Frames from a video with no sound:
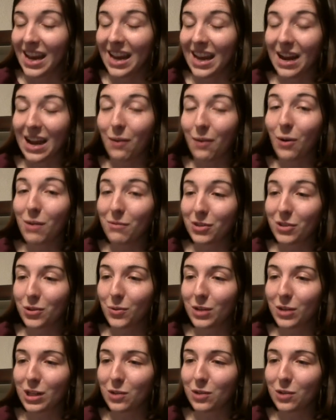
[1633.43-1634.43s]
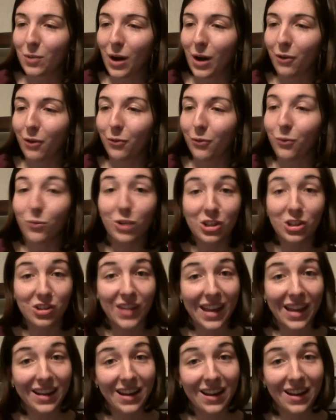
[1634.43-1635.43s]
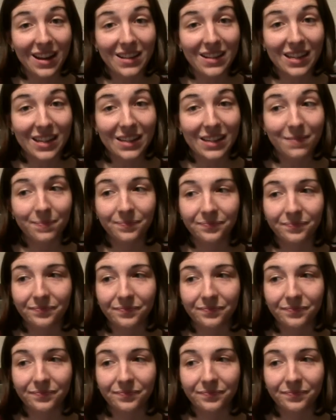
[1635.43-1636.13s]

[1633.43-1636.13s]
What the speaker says: and I went with 2012, which thank God I did,